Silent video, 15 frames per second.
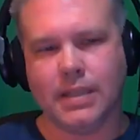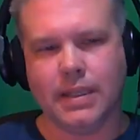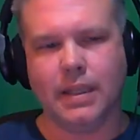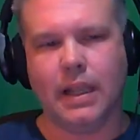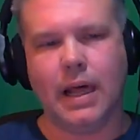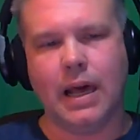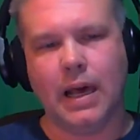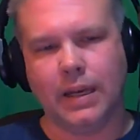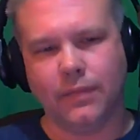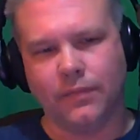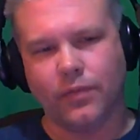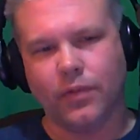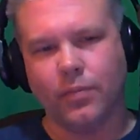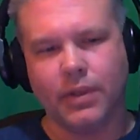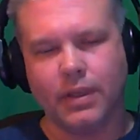in line
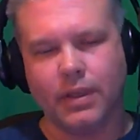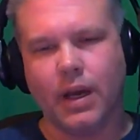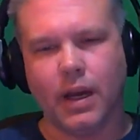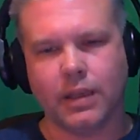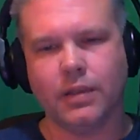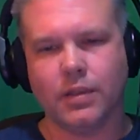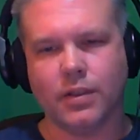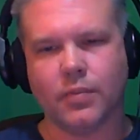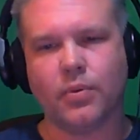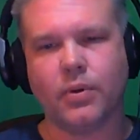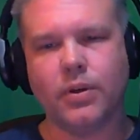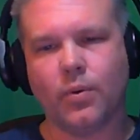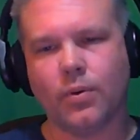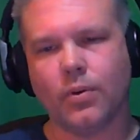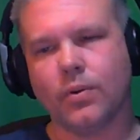from the Oculus
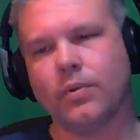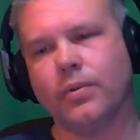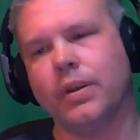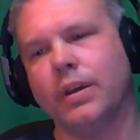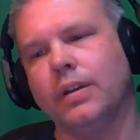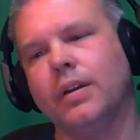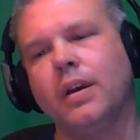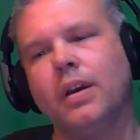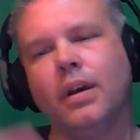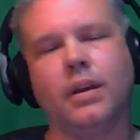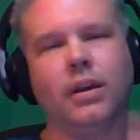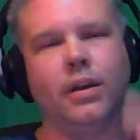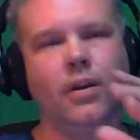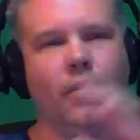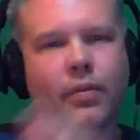pre-order, that
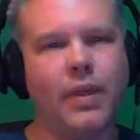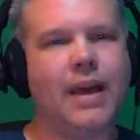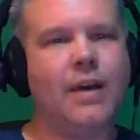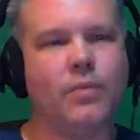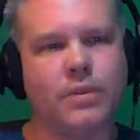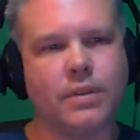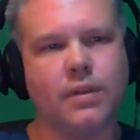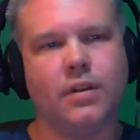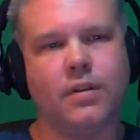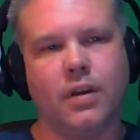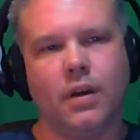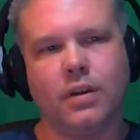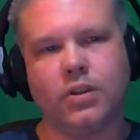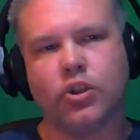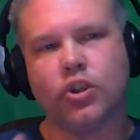that was going
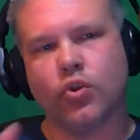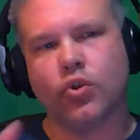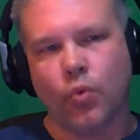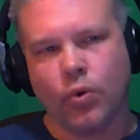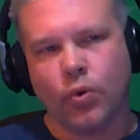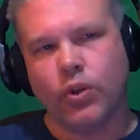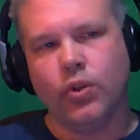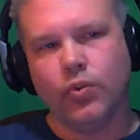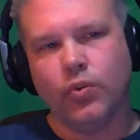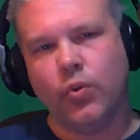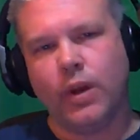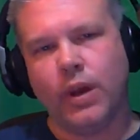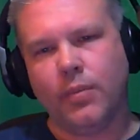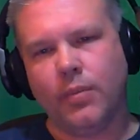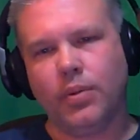to assure
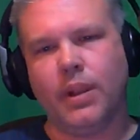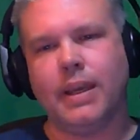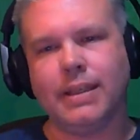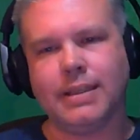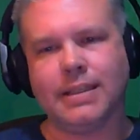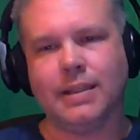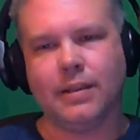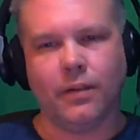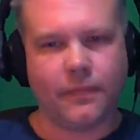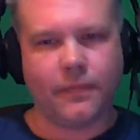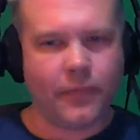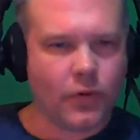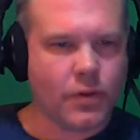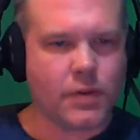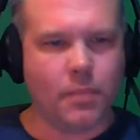you a place in the
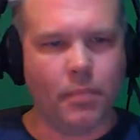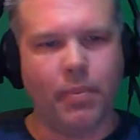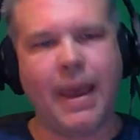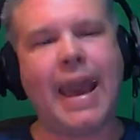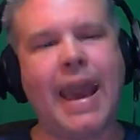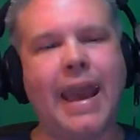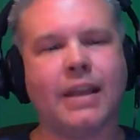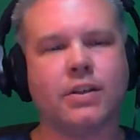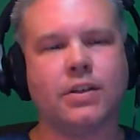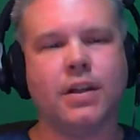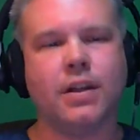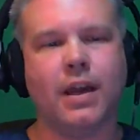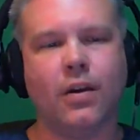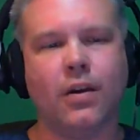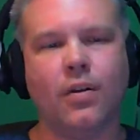first batch.
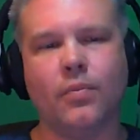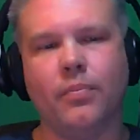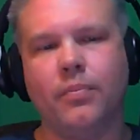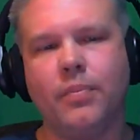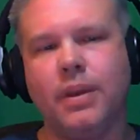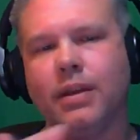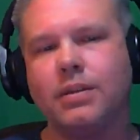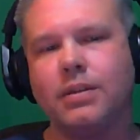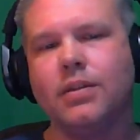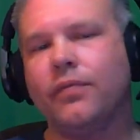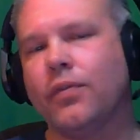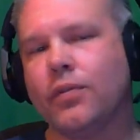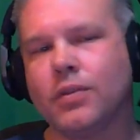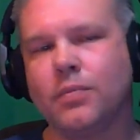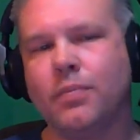Now, is the
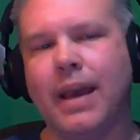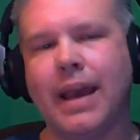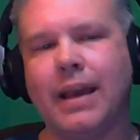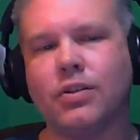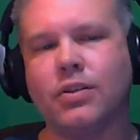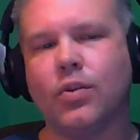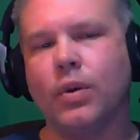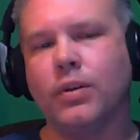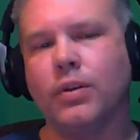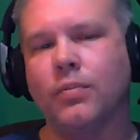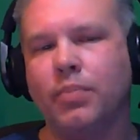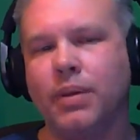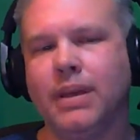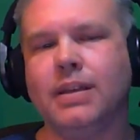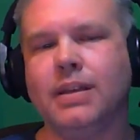first batch going to
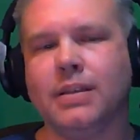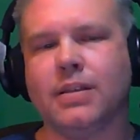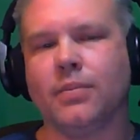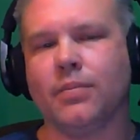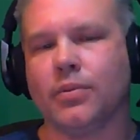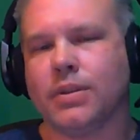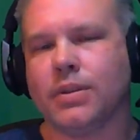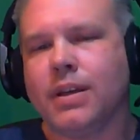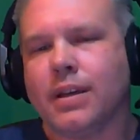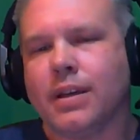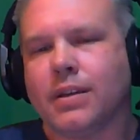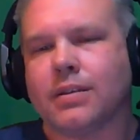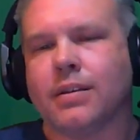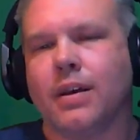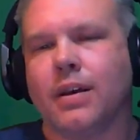be December
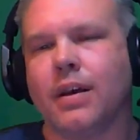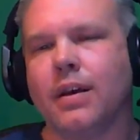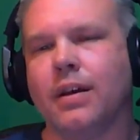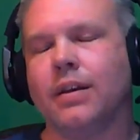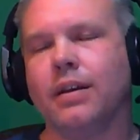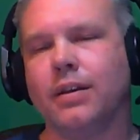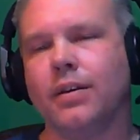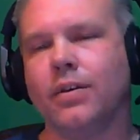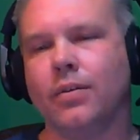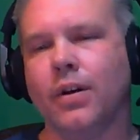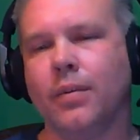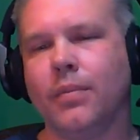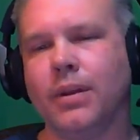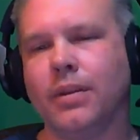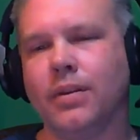6th?
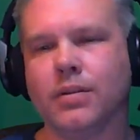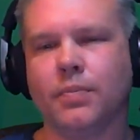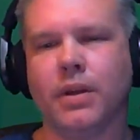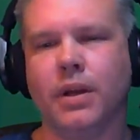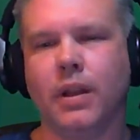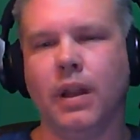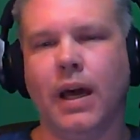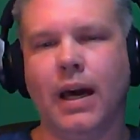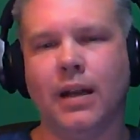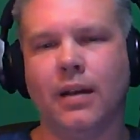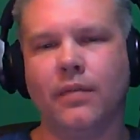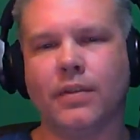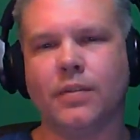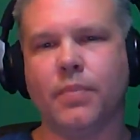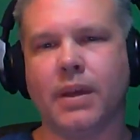I mean, there's been a lot
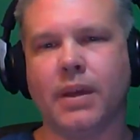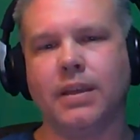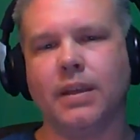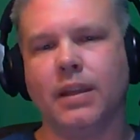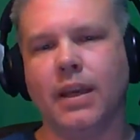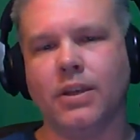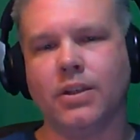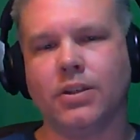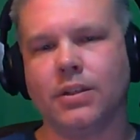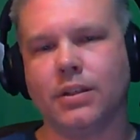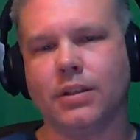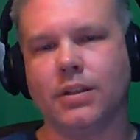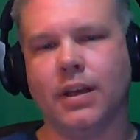of speculation,